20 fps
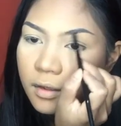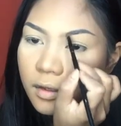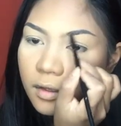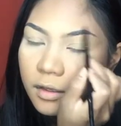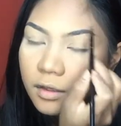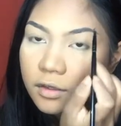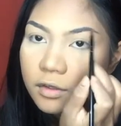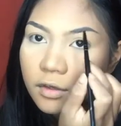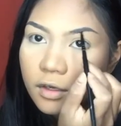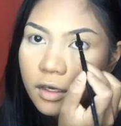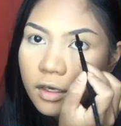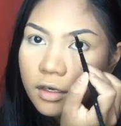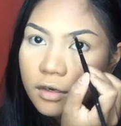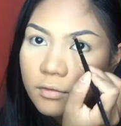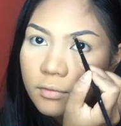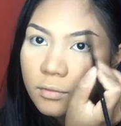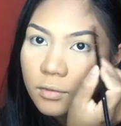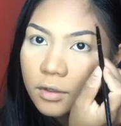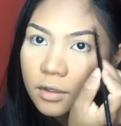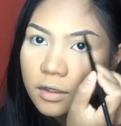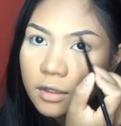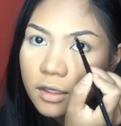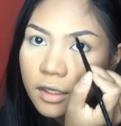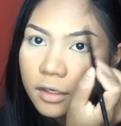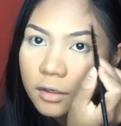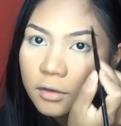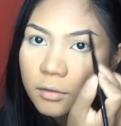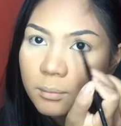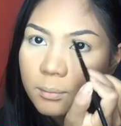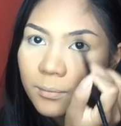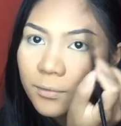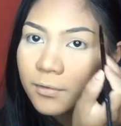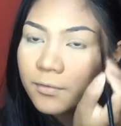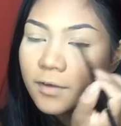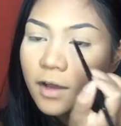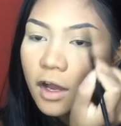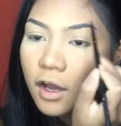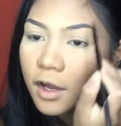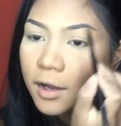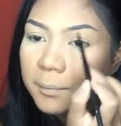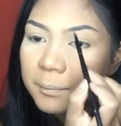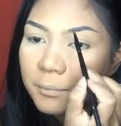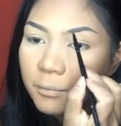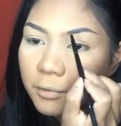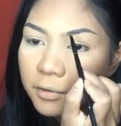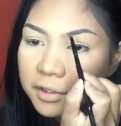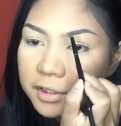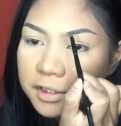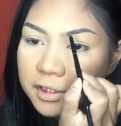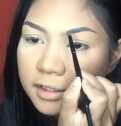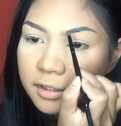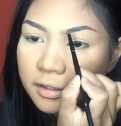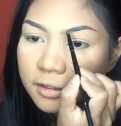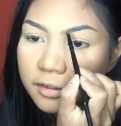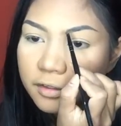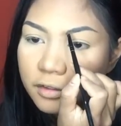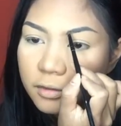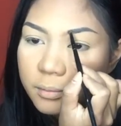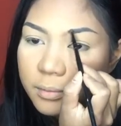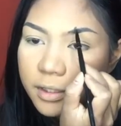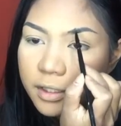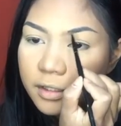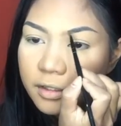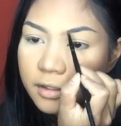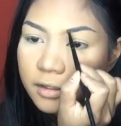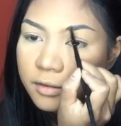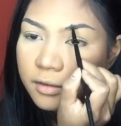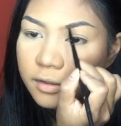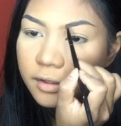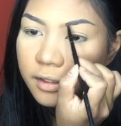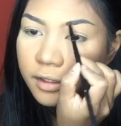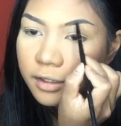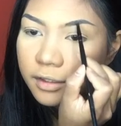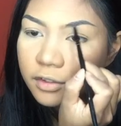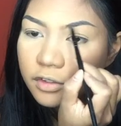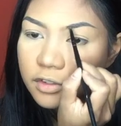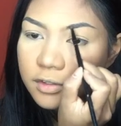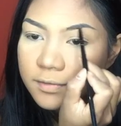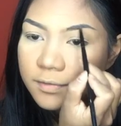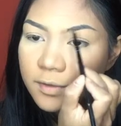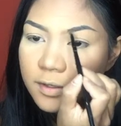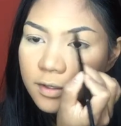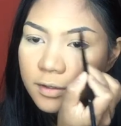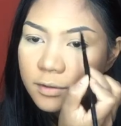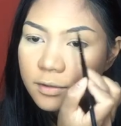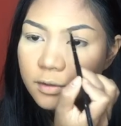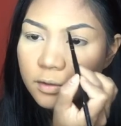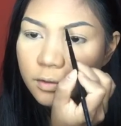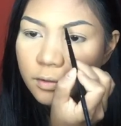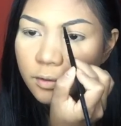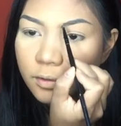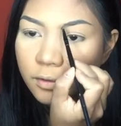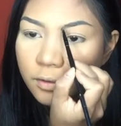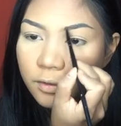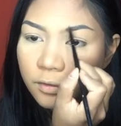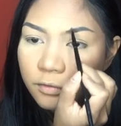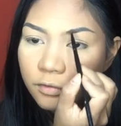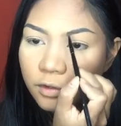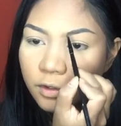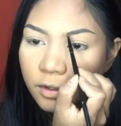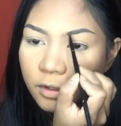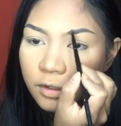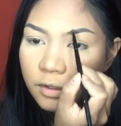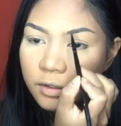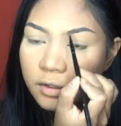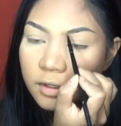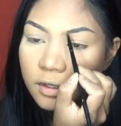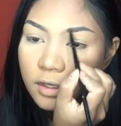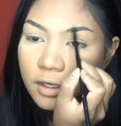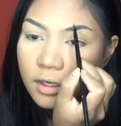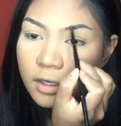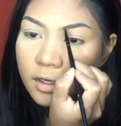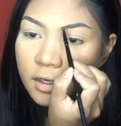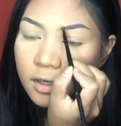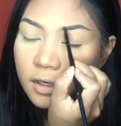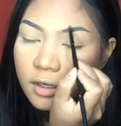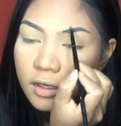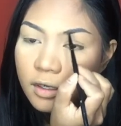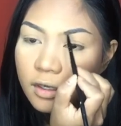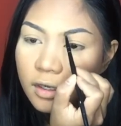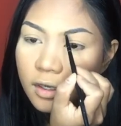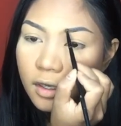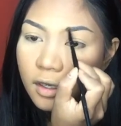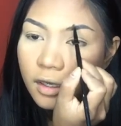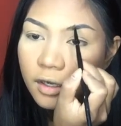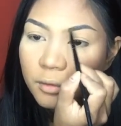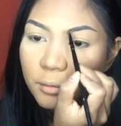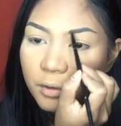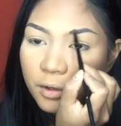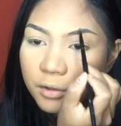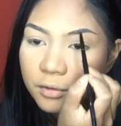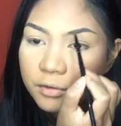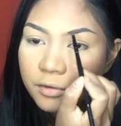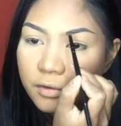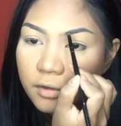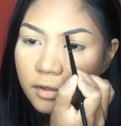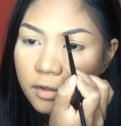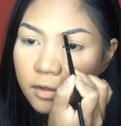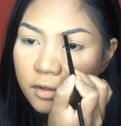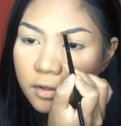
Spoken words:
And you kind of want to like move upwards a little bit, like just follow the growth of your eyebrows.